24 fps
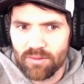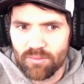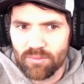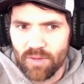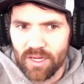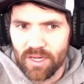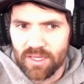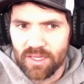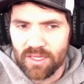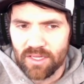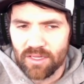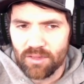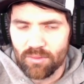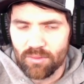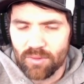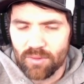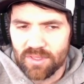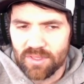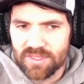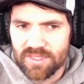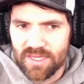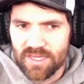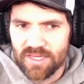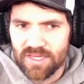right here where
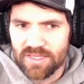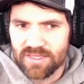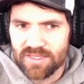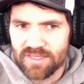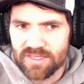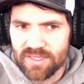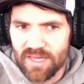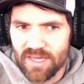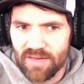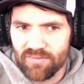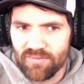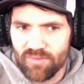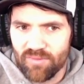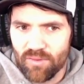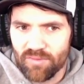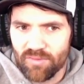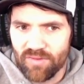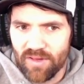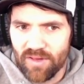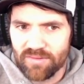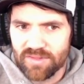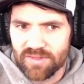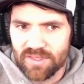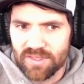it says slot
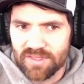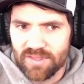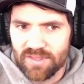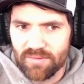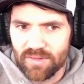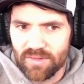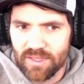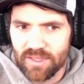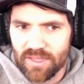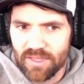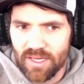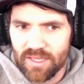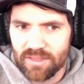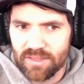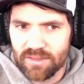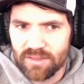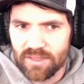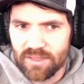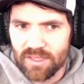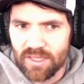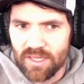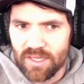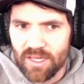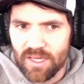4567890,
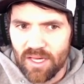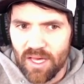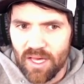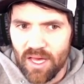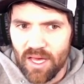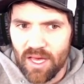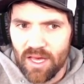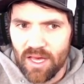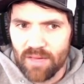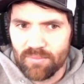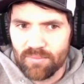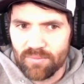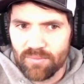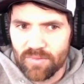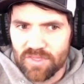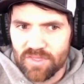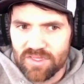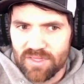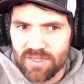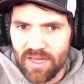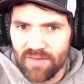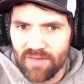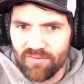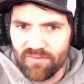
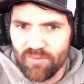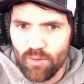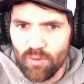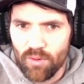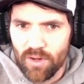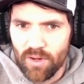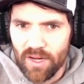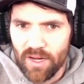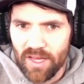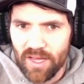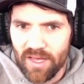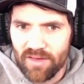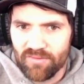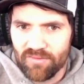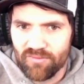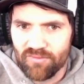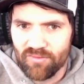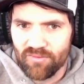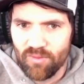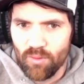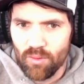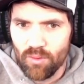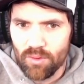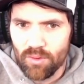slot 4, I have
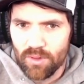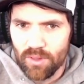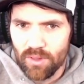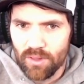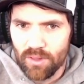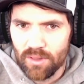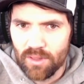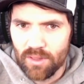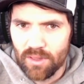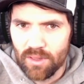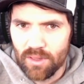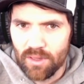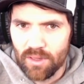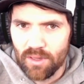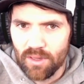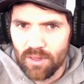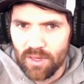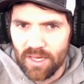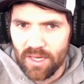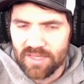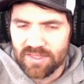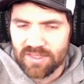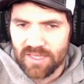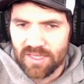4
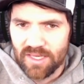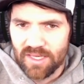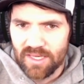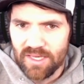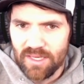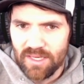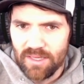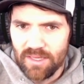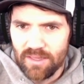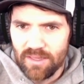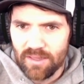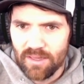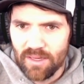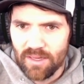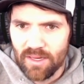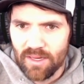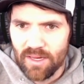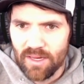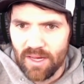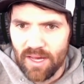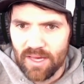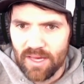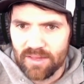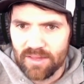as the key,
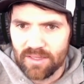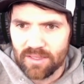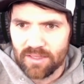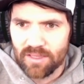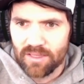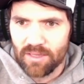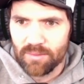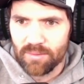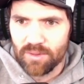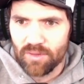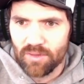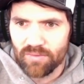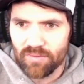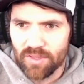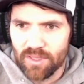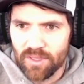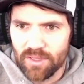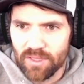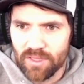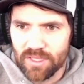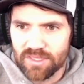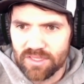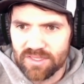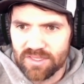and then coming over
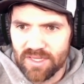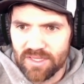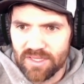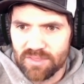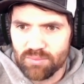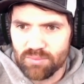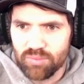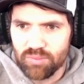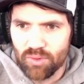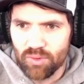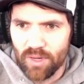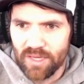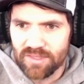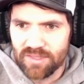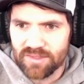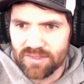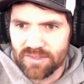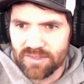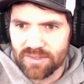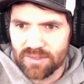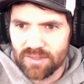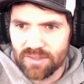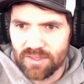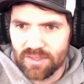here, it says
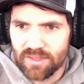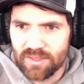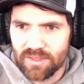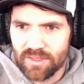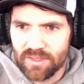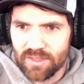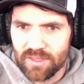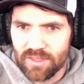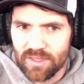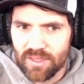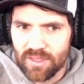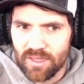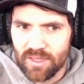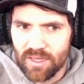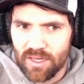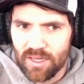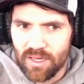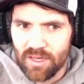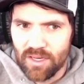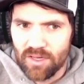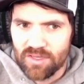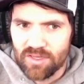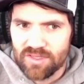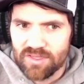press.
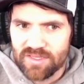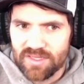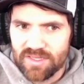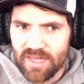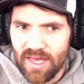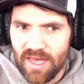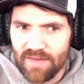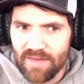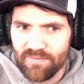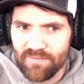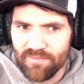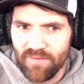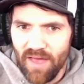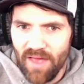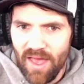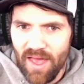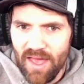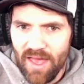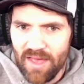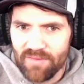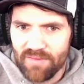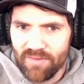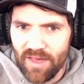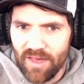Slot
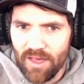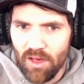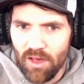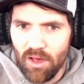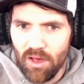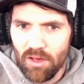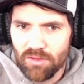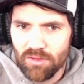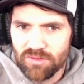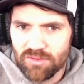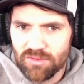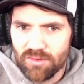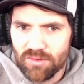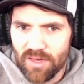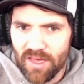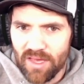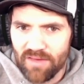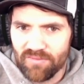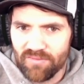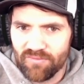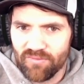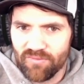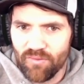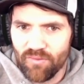5, I also
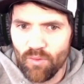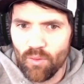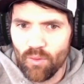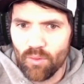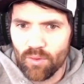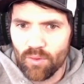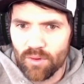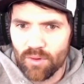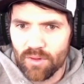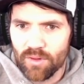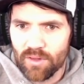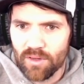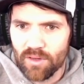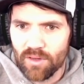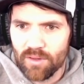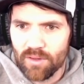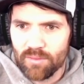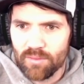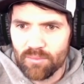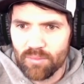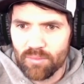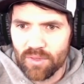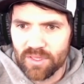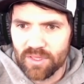have 4,
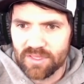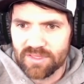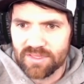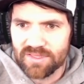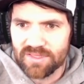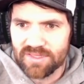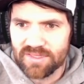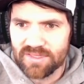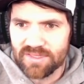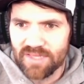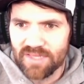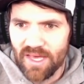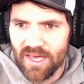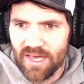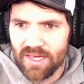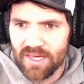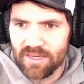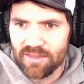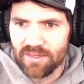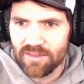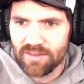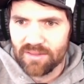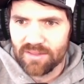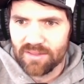but
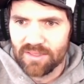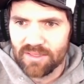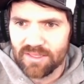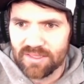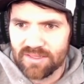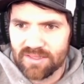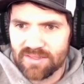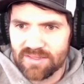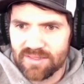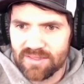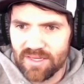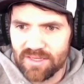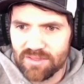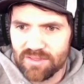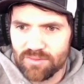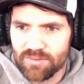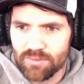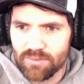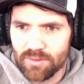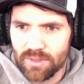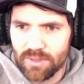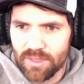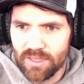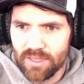instead it says
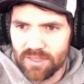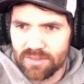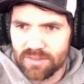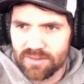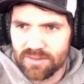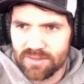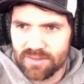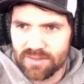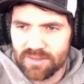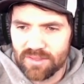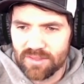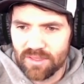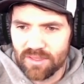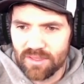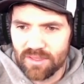release.